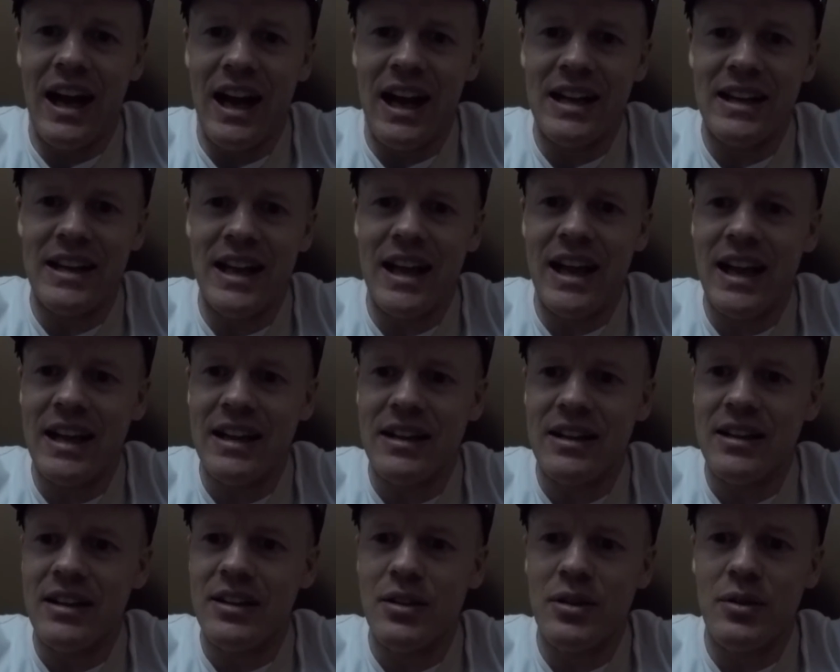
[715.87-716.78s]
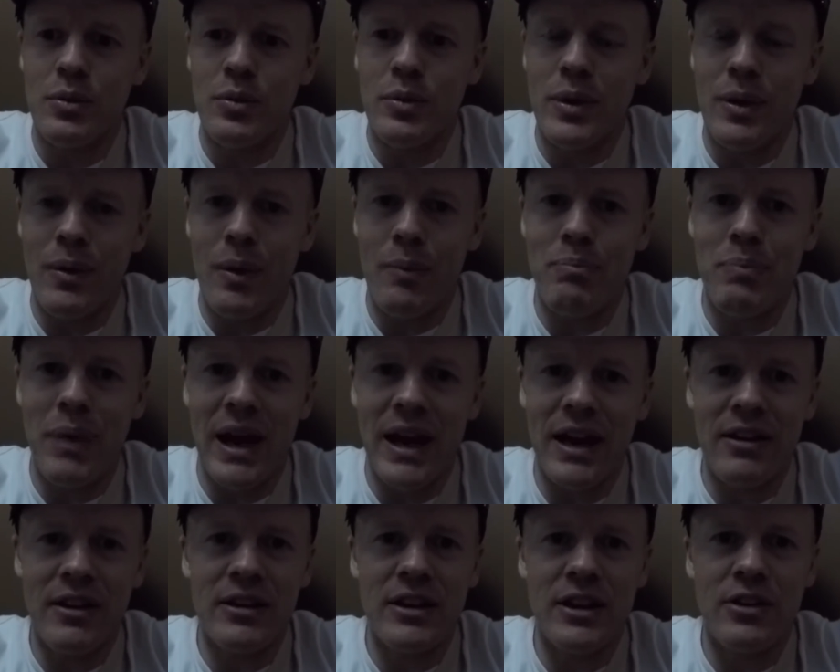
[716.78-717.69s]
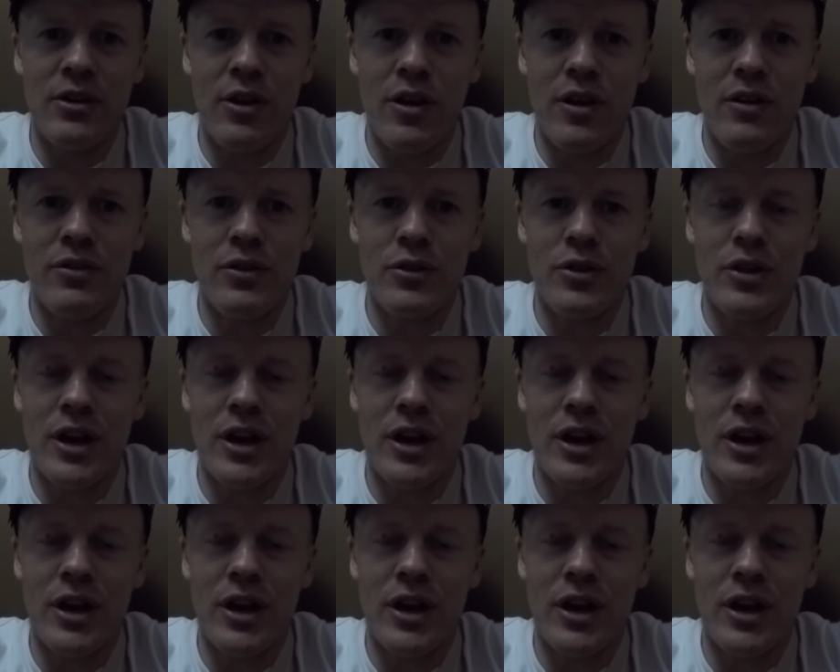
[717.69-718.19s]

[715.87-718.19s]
And then we were banging on the door for